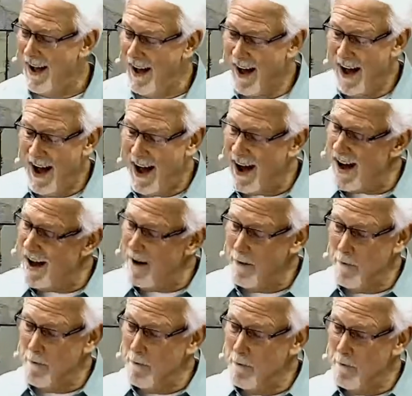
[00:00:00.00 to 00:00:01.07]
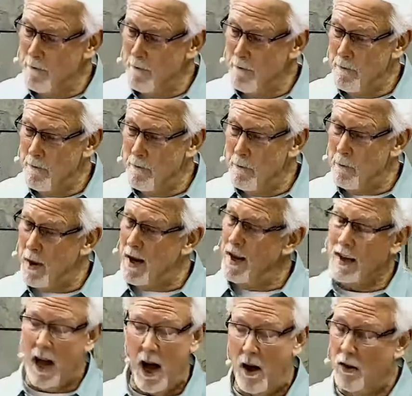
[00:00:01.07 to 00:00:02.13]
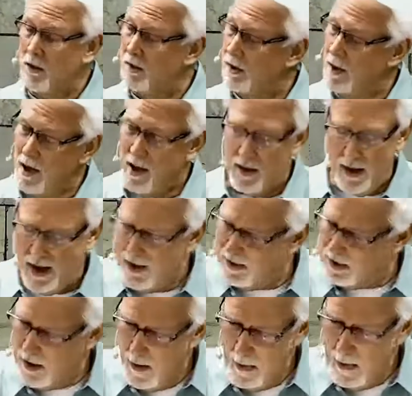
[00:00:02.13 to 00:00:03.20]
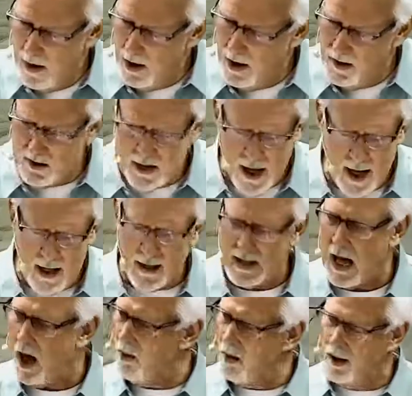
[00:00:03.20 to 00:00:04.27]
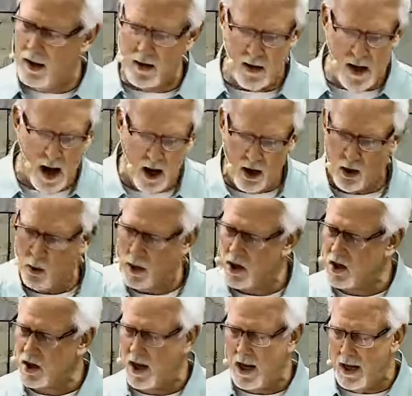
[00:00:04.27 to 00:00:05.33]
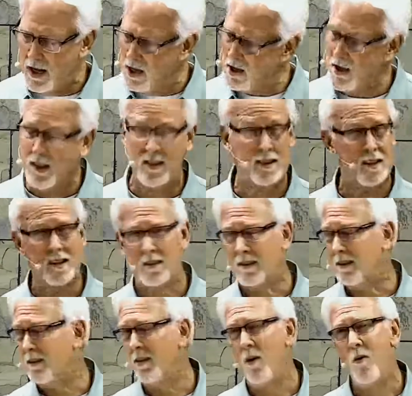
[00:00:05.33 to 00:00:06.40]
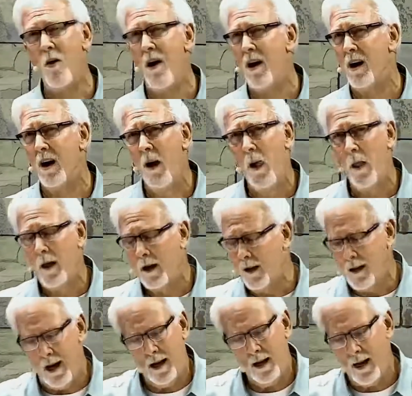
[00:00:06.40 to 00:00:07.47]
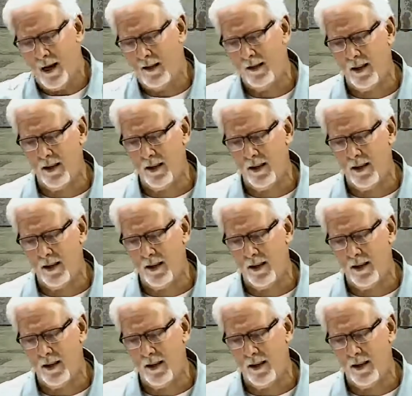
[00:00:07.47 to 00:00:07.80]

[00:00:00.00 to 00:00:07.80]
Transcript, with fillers: um, but he tells her, he, he's, he's not doubting, he's not questioning, he just says, don't worry. God said he'll